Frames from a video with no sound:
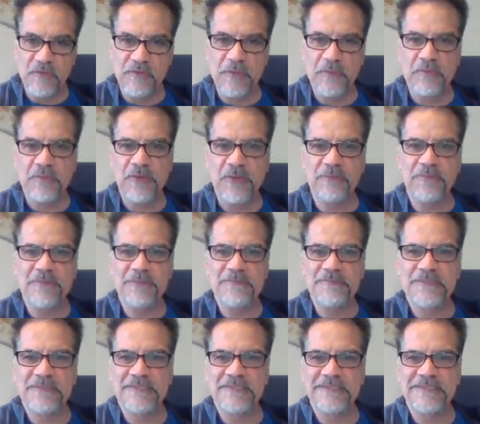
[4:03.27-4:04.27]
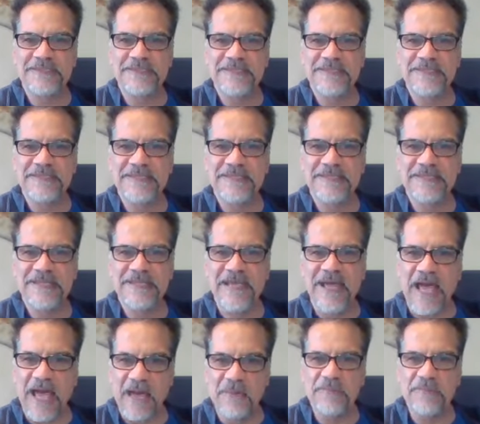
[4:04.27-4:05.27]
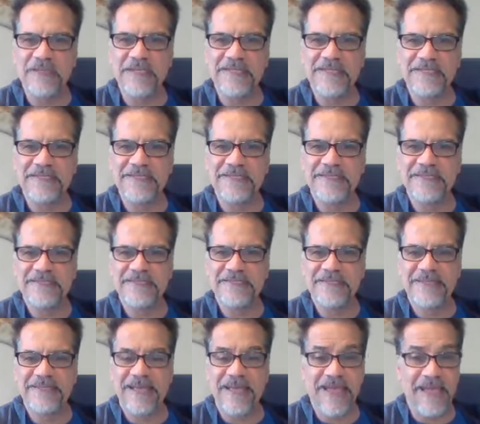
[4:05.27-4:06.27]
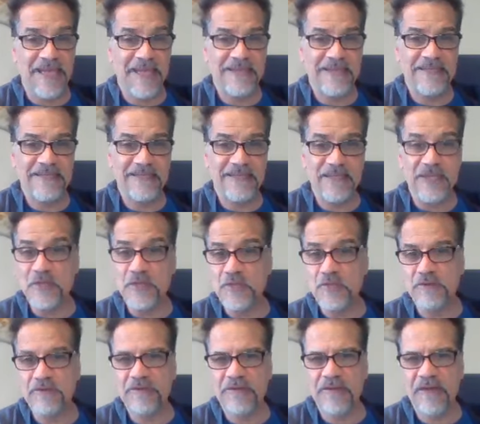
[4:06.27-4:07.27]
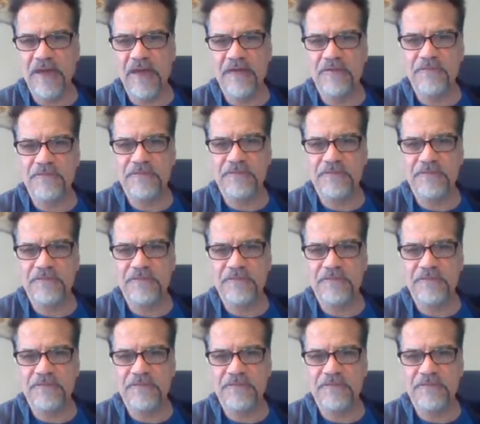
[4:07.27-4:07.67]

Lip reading: the problems happily and enjoy your life,